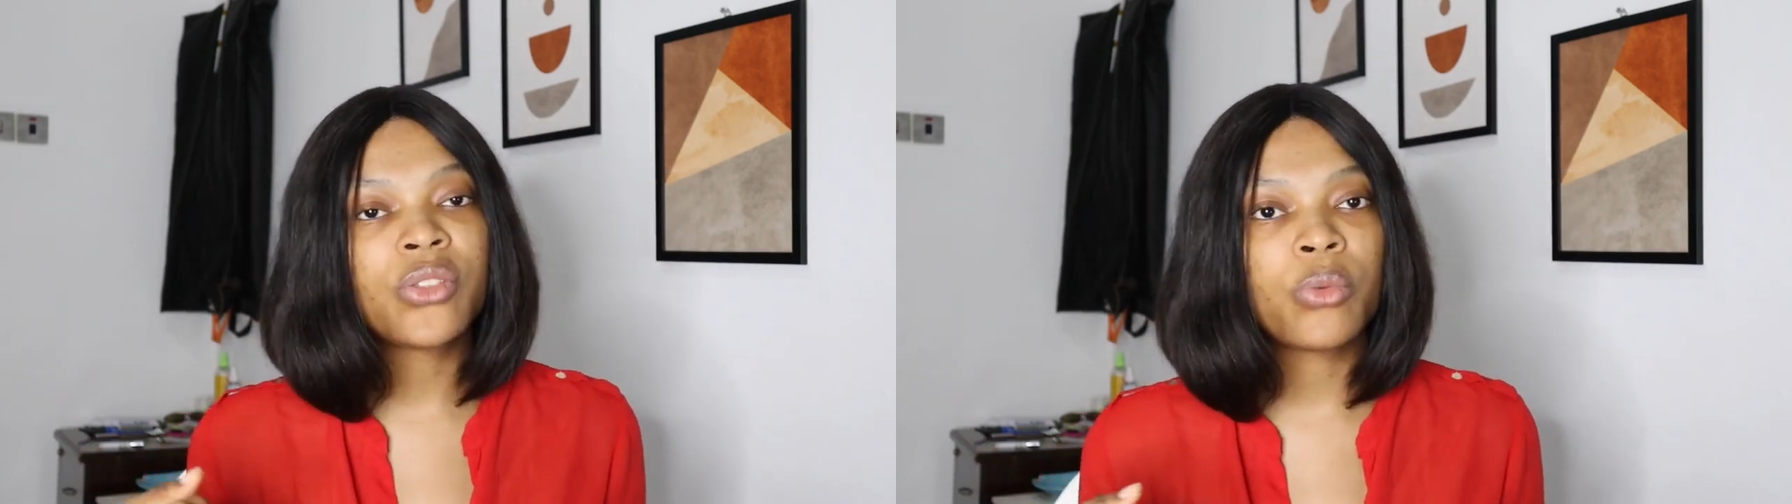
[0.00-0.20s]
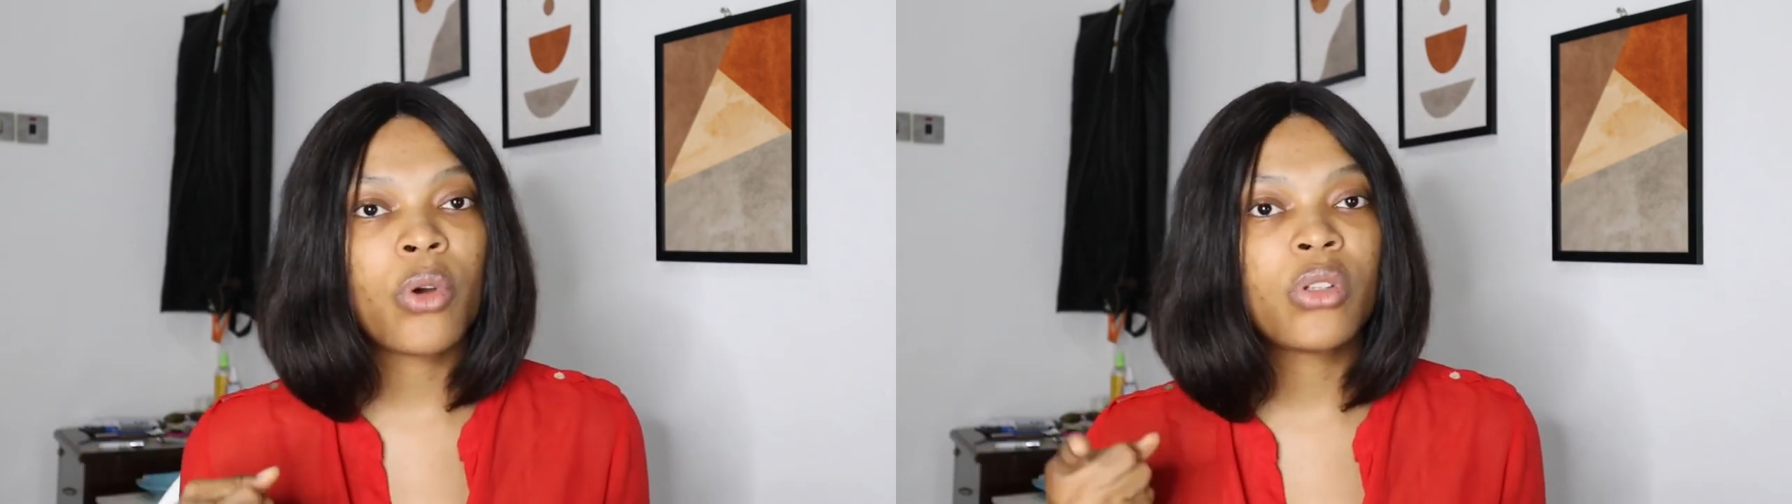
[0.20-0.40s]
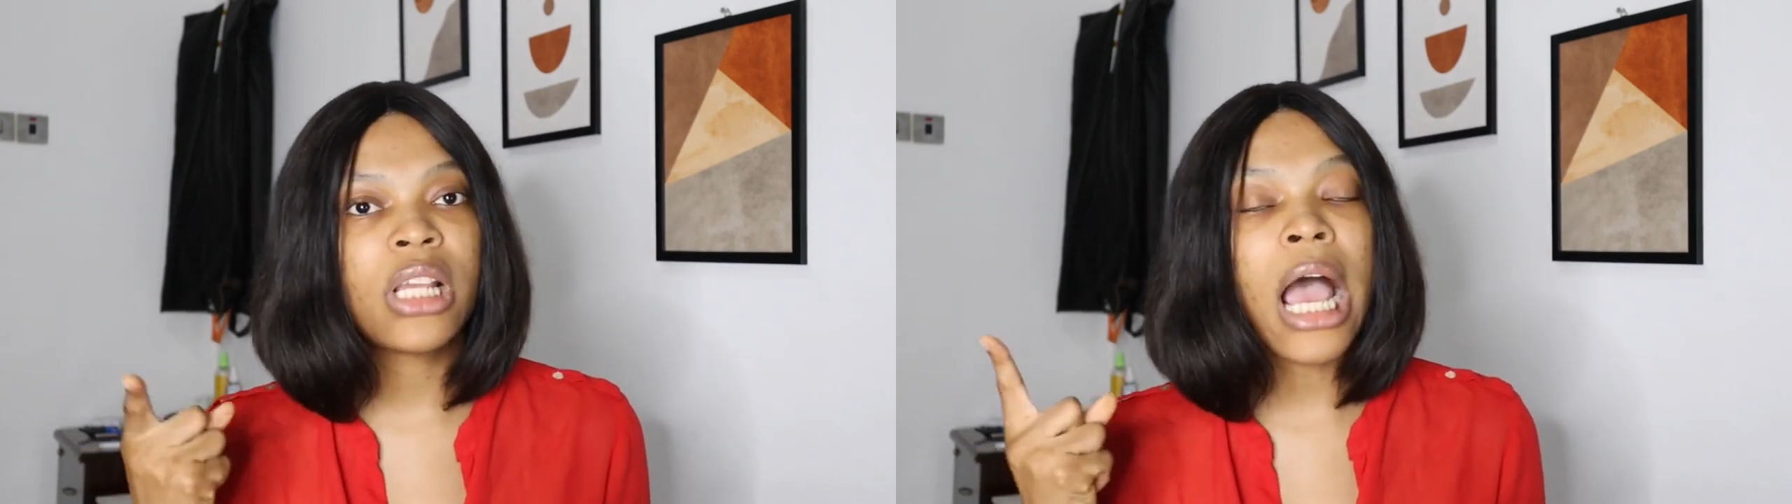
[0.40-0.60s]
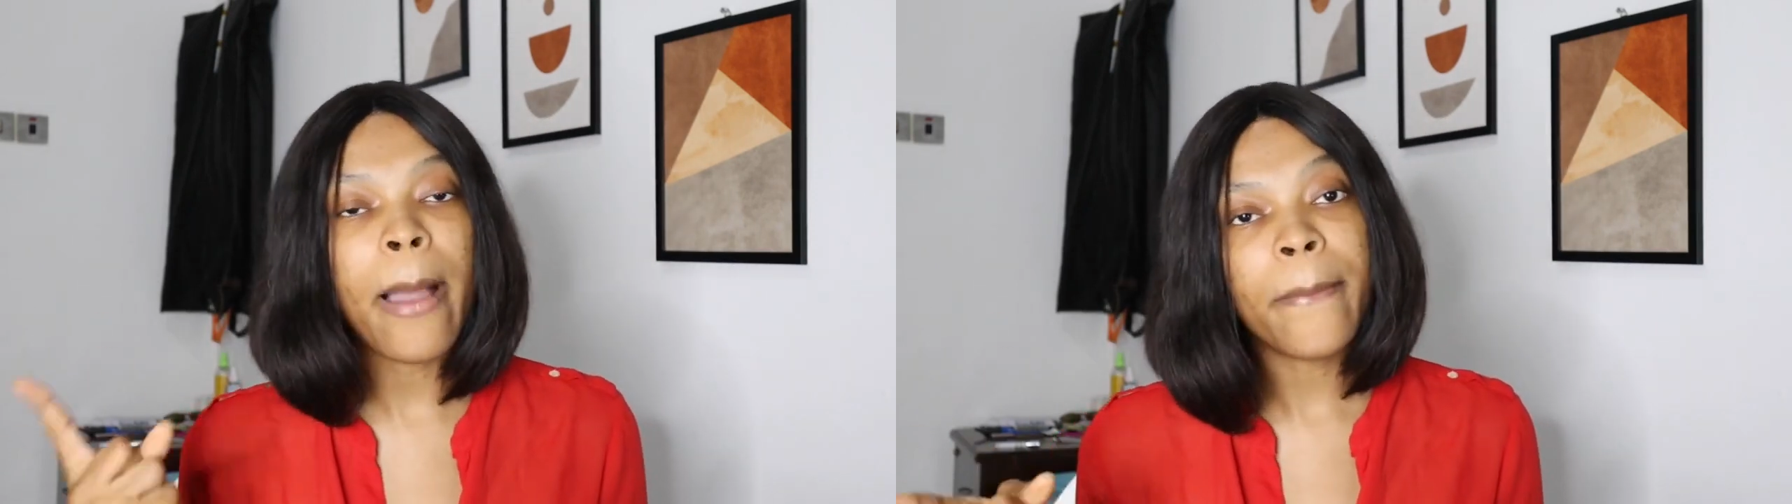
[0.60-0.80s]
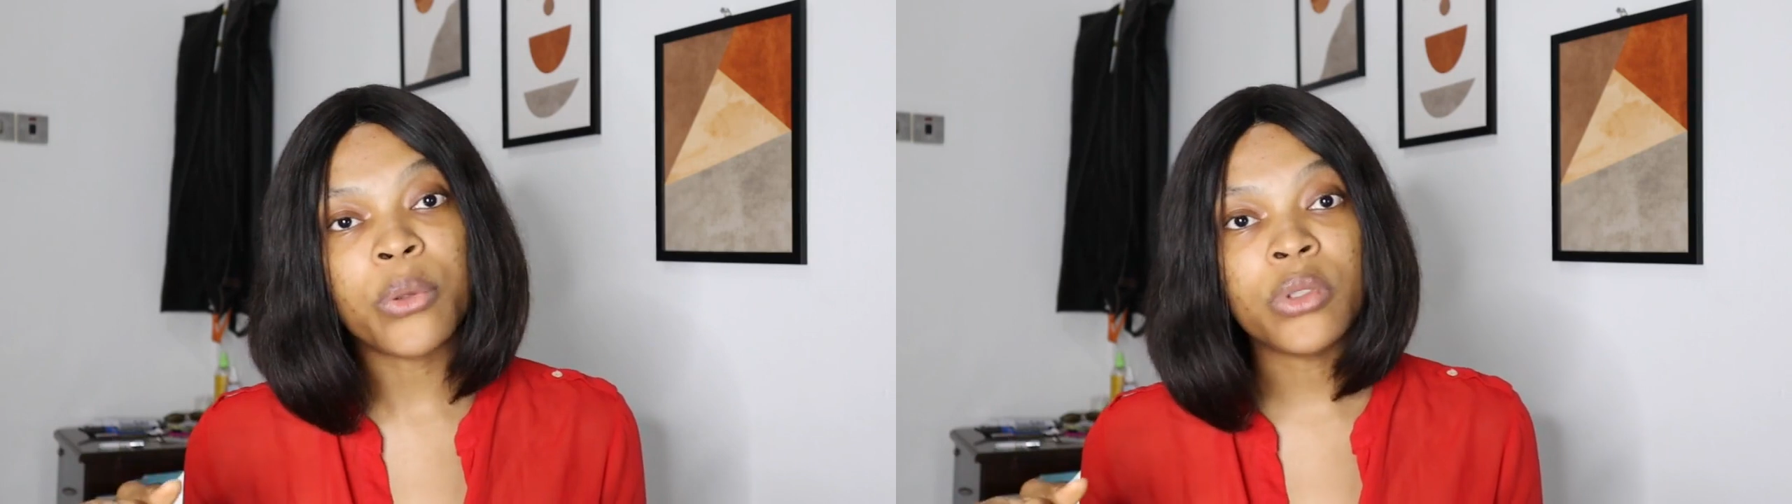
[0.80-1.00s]
to what
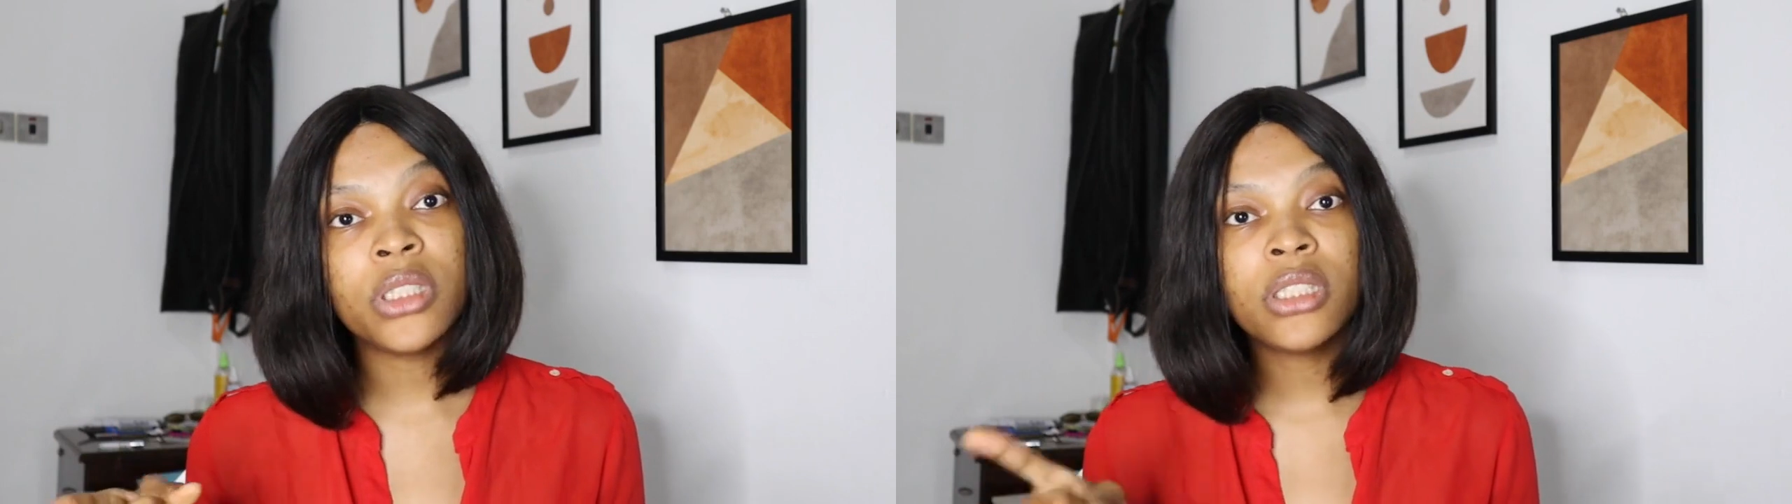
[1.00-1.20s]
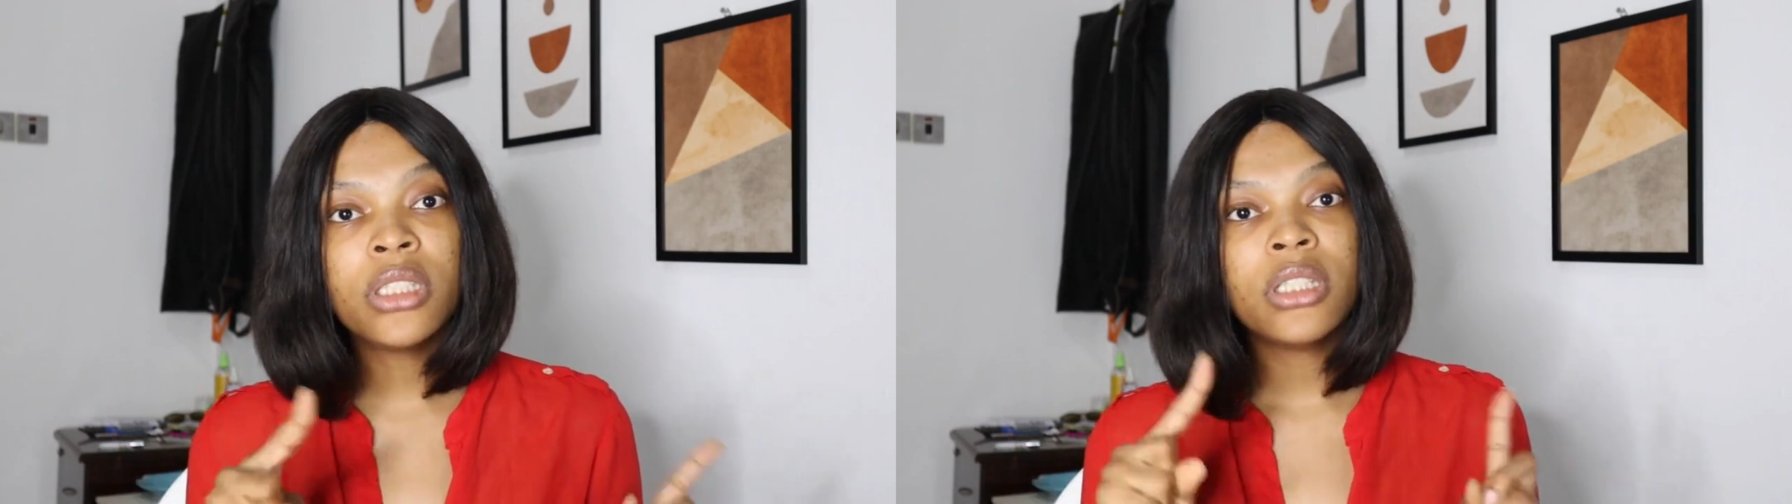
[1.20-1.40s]
happened,